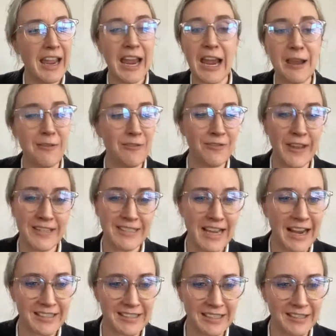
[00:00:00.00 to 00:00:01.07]
a
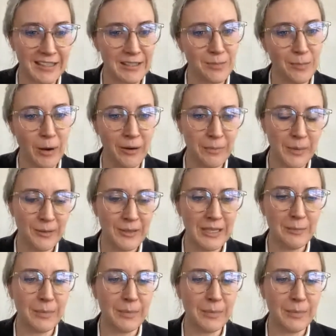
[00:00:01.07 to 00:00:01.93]
fantastically smart building,